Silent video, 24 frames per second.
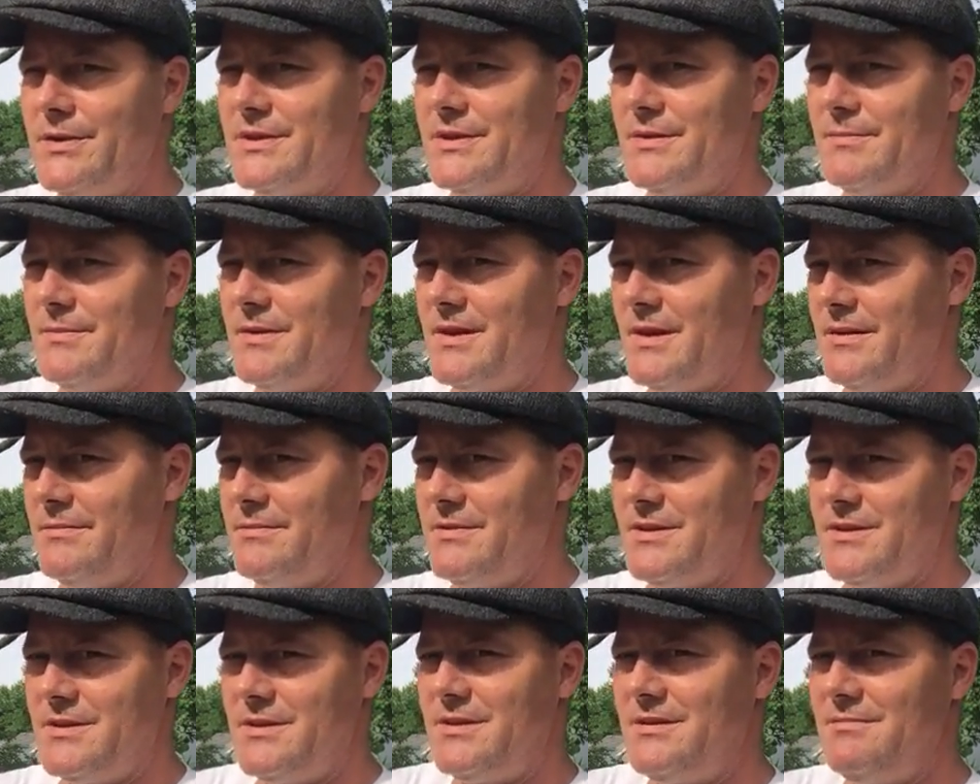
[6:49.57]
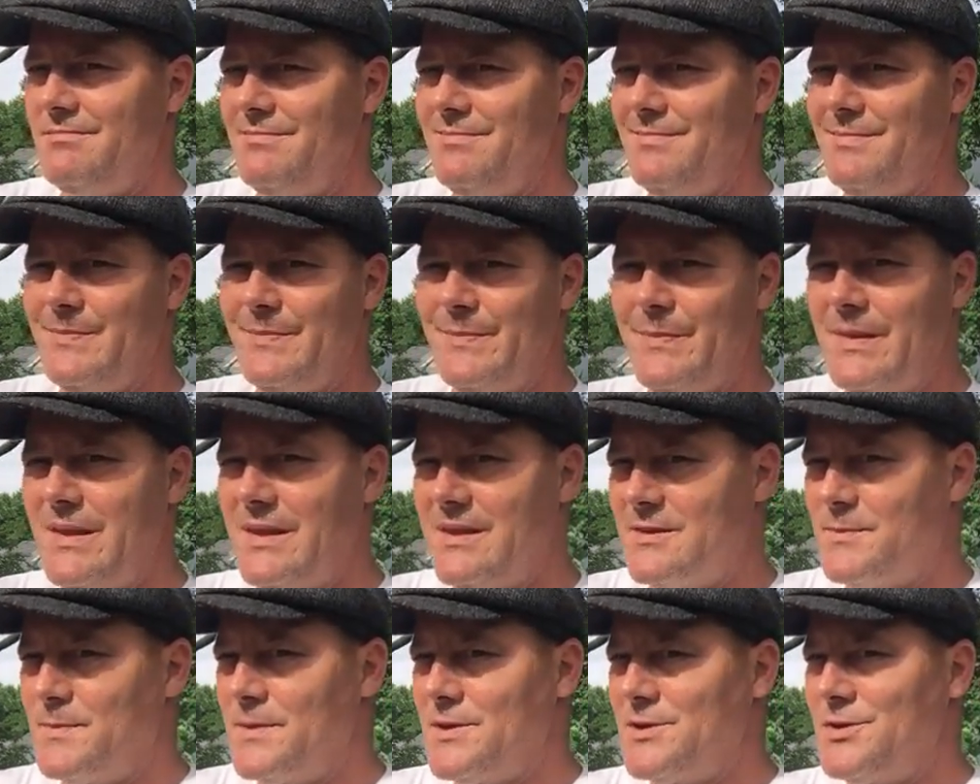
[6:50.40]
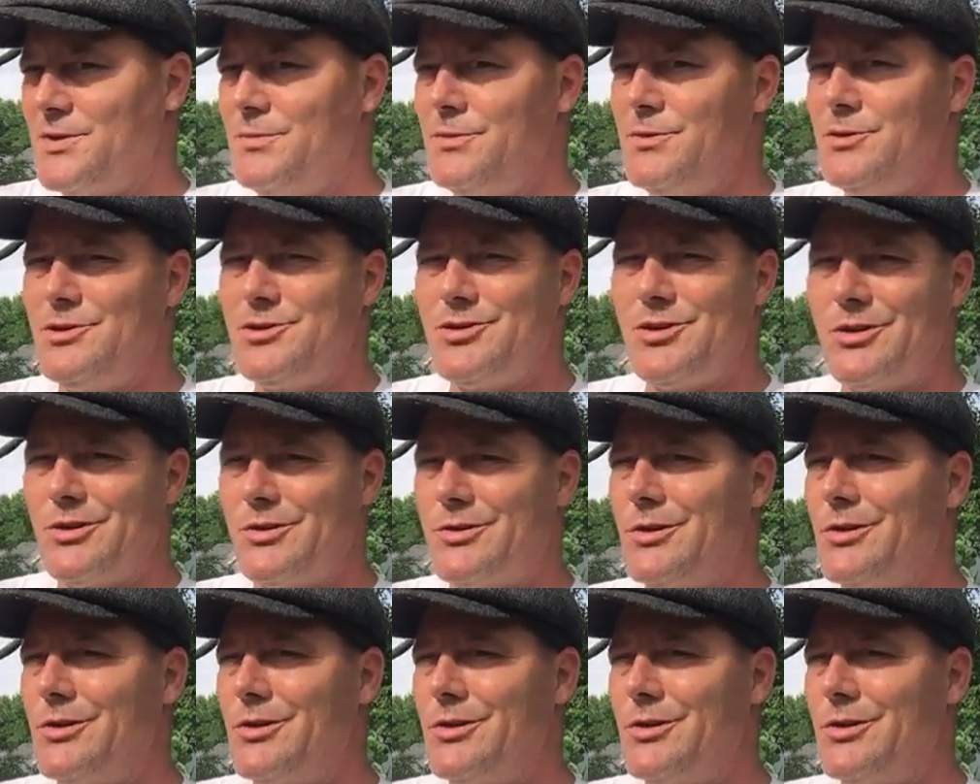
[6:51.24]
Sometimes, especially when you start